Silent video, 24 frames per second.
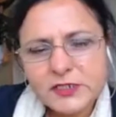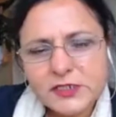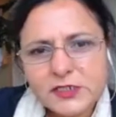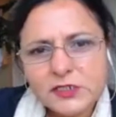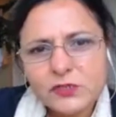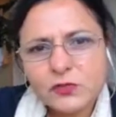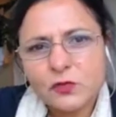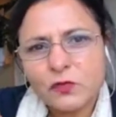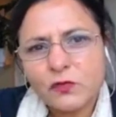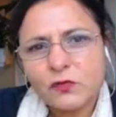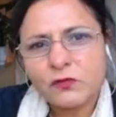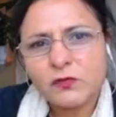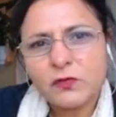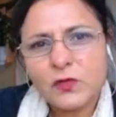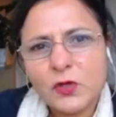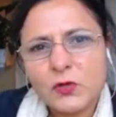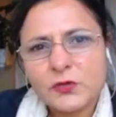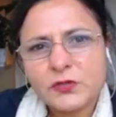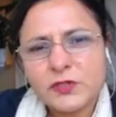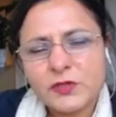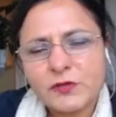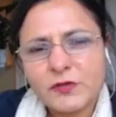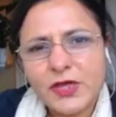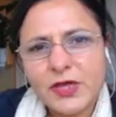of flows
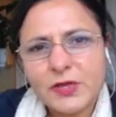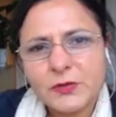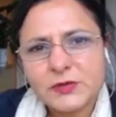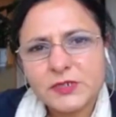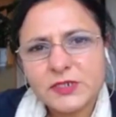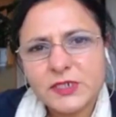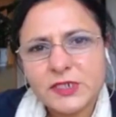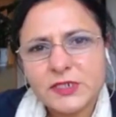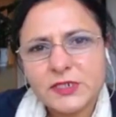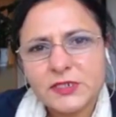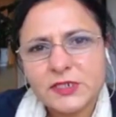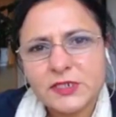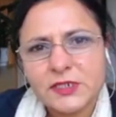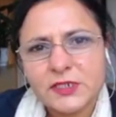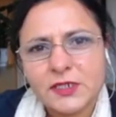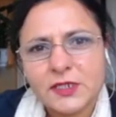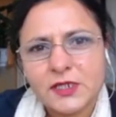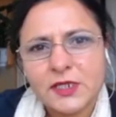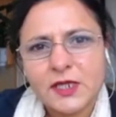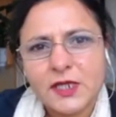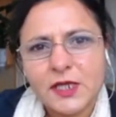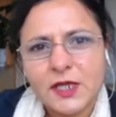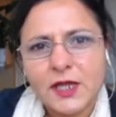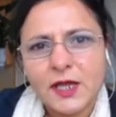around it,
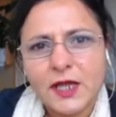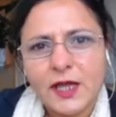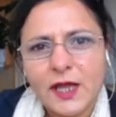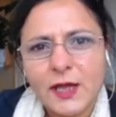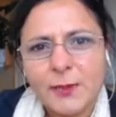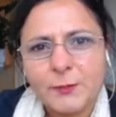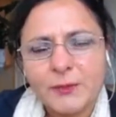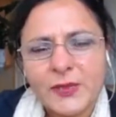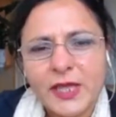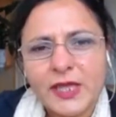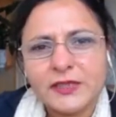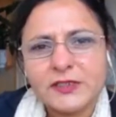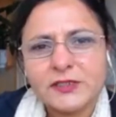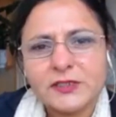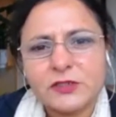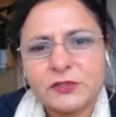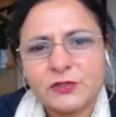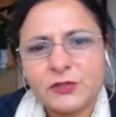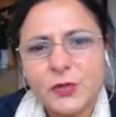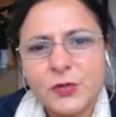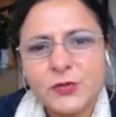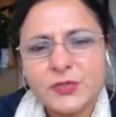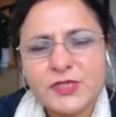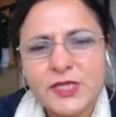and
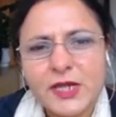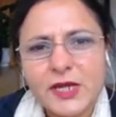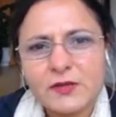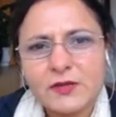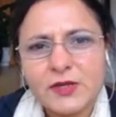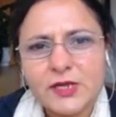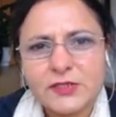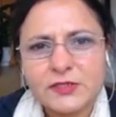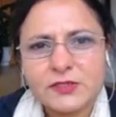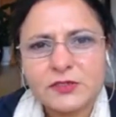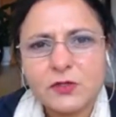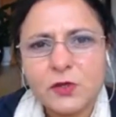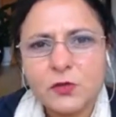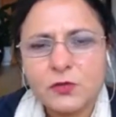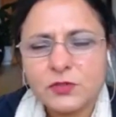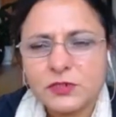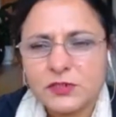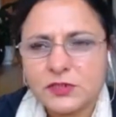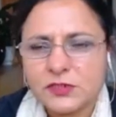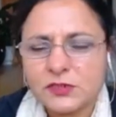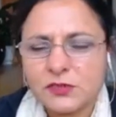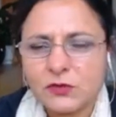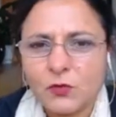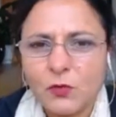those areas don't
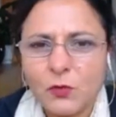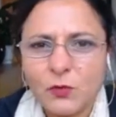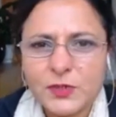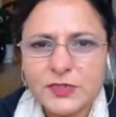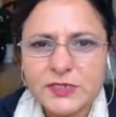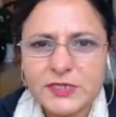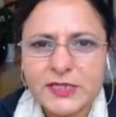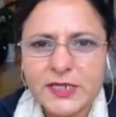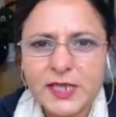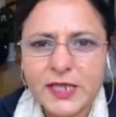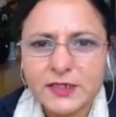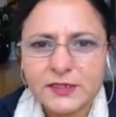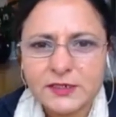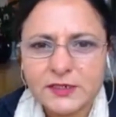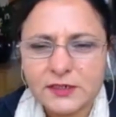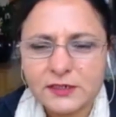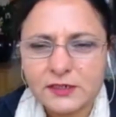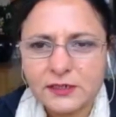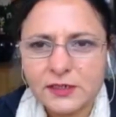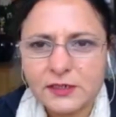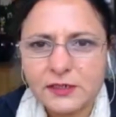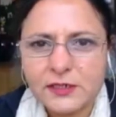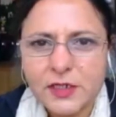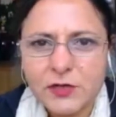always get the
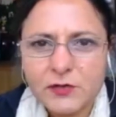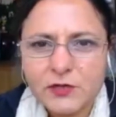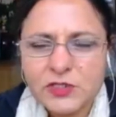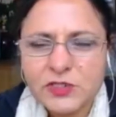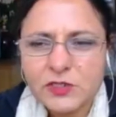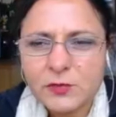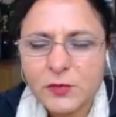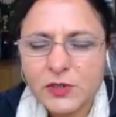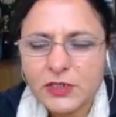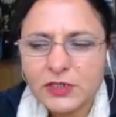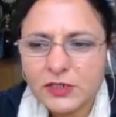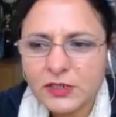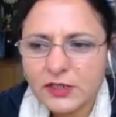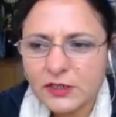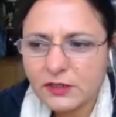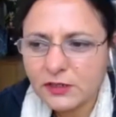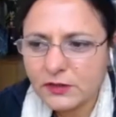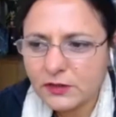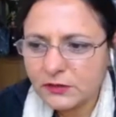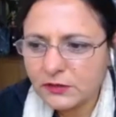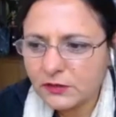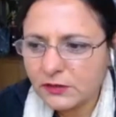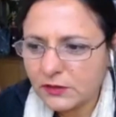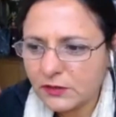nourishment,
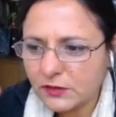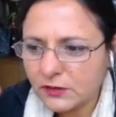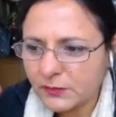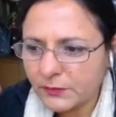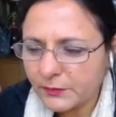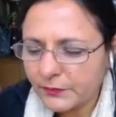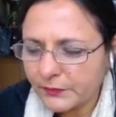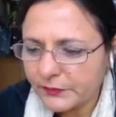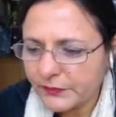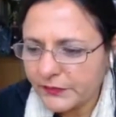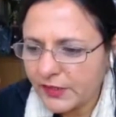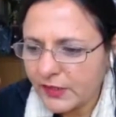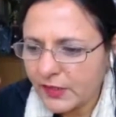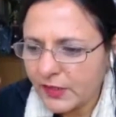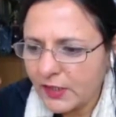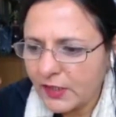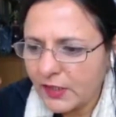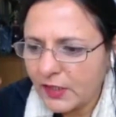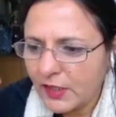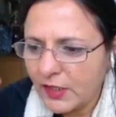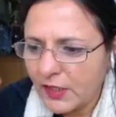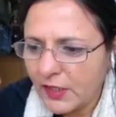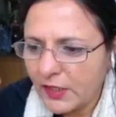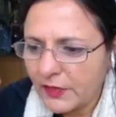the
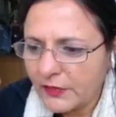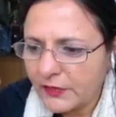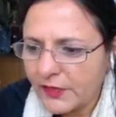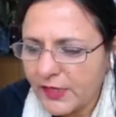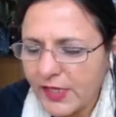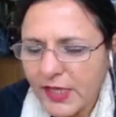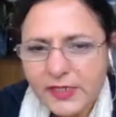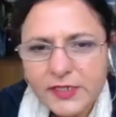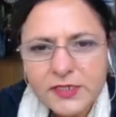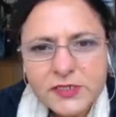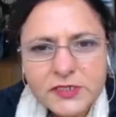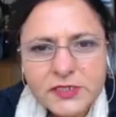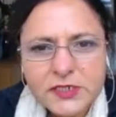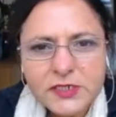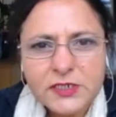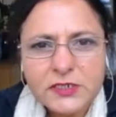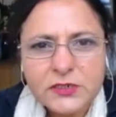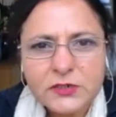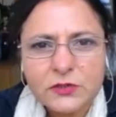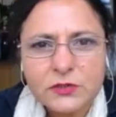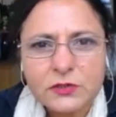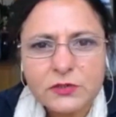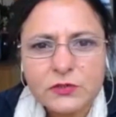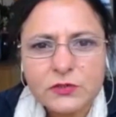energy
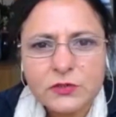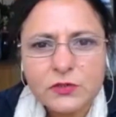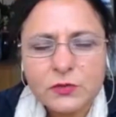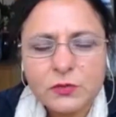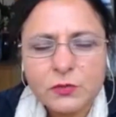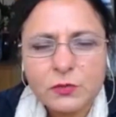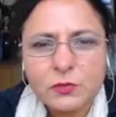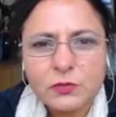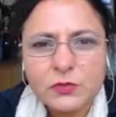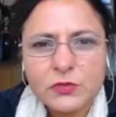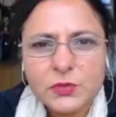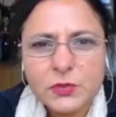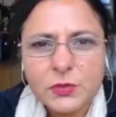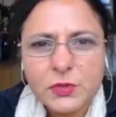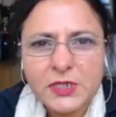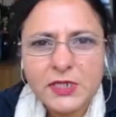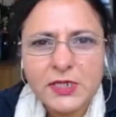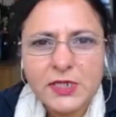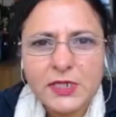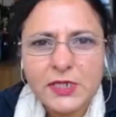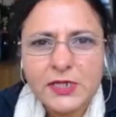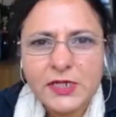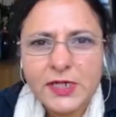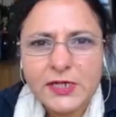to
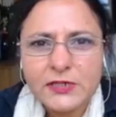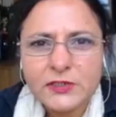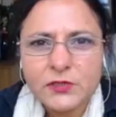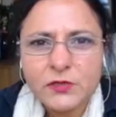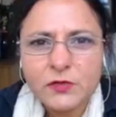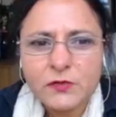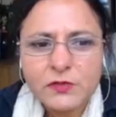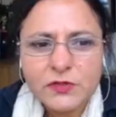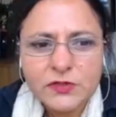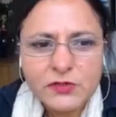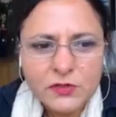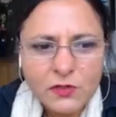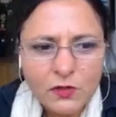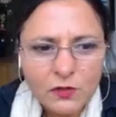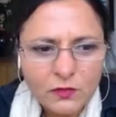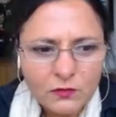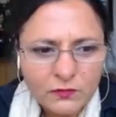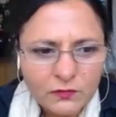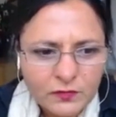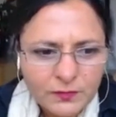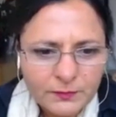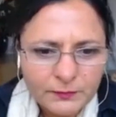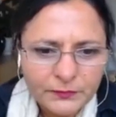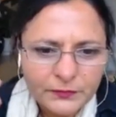heal and to resolve.
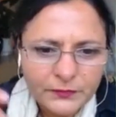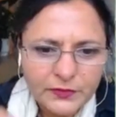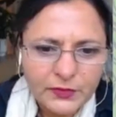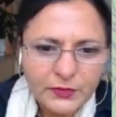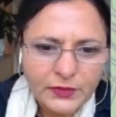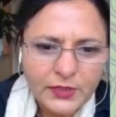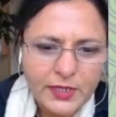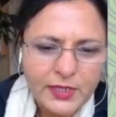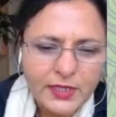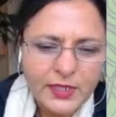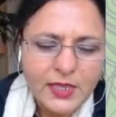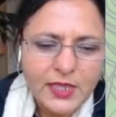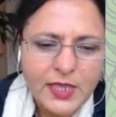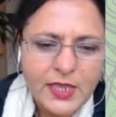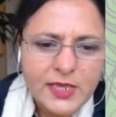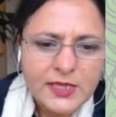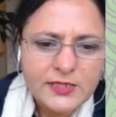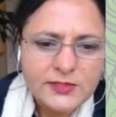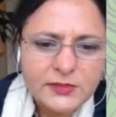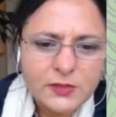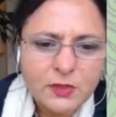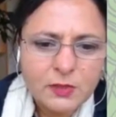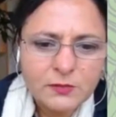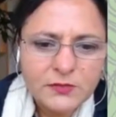Okay,
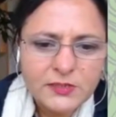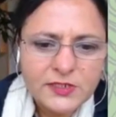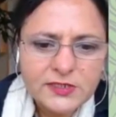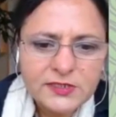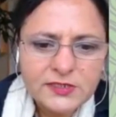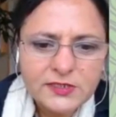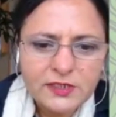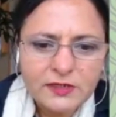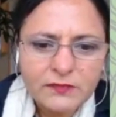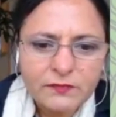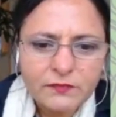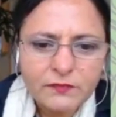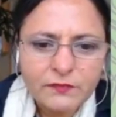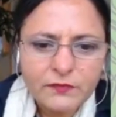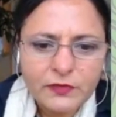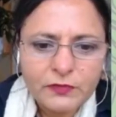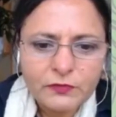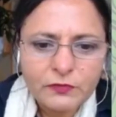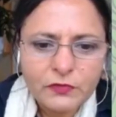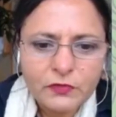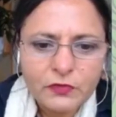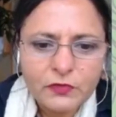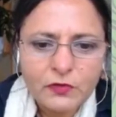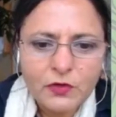so I'm just, if
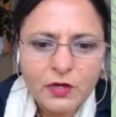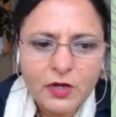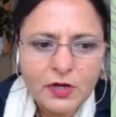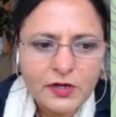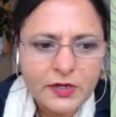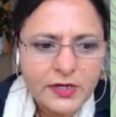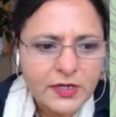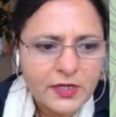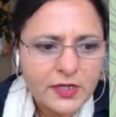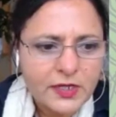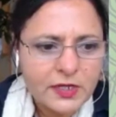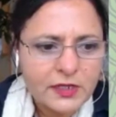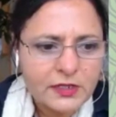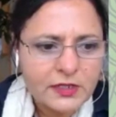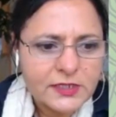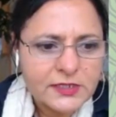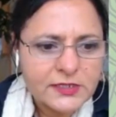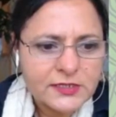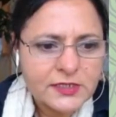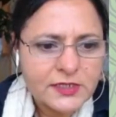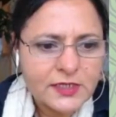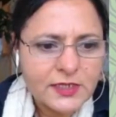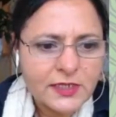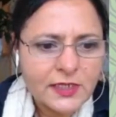you are here
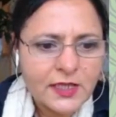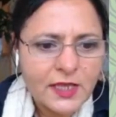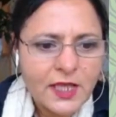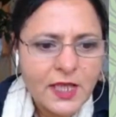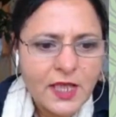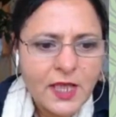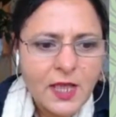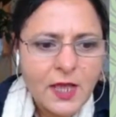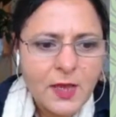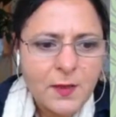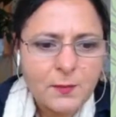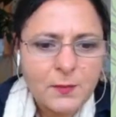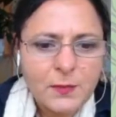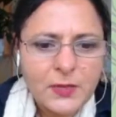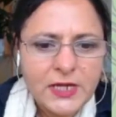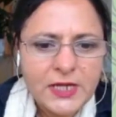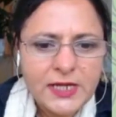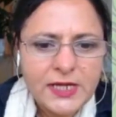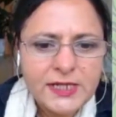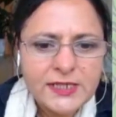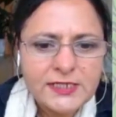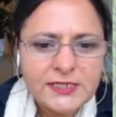listening, please